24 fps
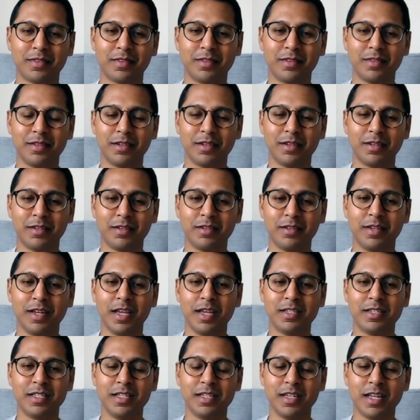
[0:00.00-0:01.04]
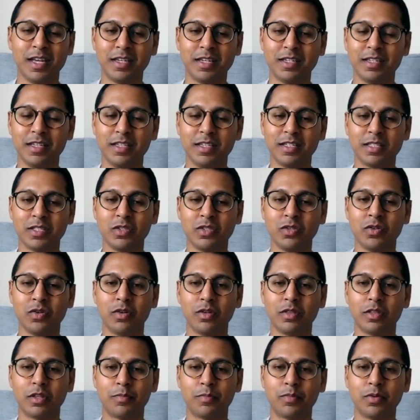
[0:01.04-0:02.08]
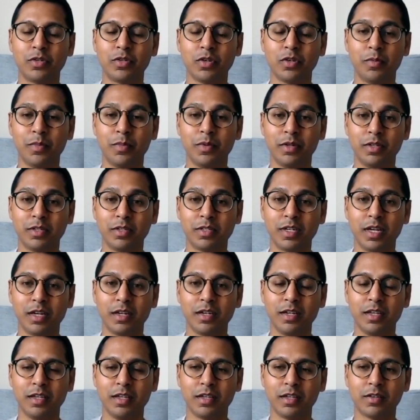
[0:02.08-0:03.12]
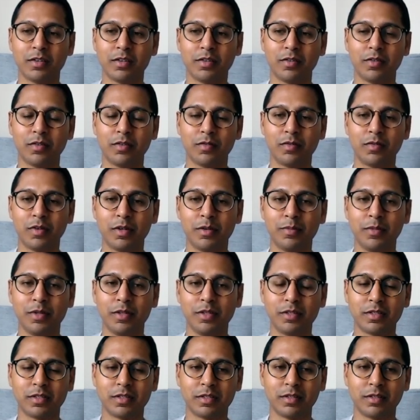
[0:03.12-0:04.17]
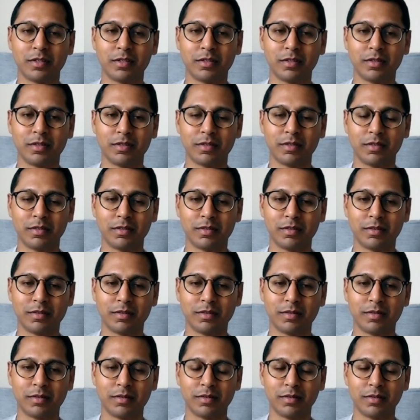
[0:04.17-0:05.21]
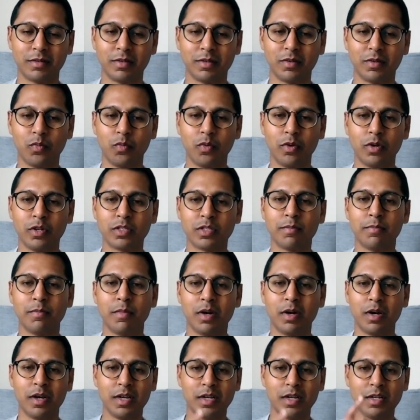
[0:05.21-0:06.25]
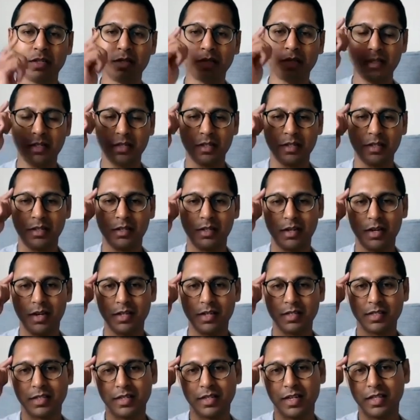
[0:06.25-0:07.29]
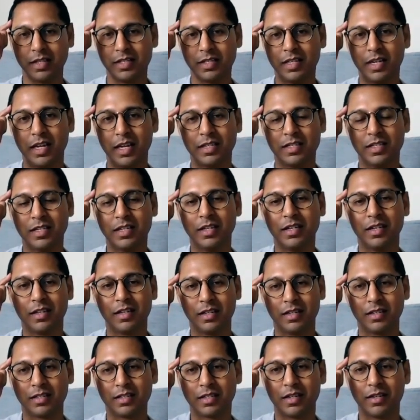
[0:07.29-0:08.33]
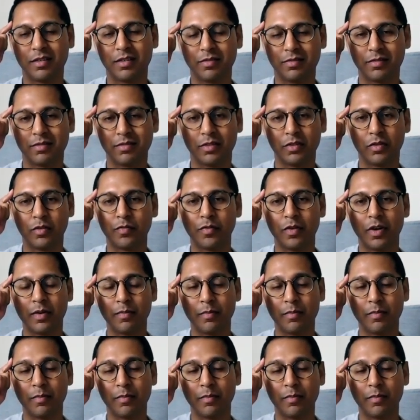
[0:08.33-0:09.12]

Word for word: You know, neti neti is not the predominant technique of Ramana's. Whereas the mind likes the neti neti stuff. You'll find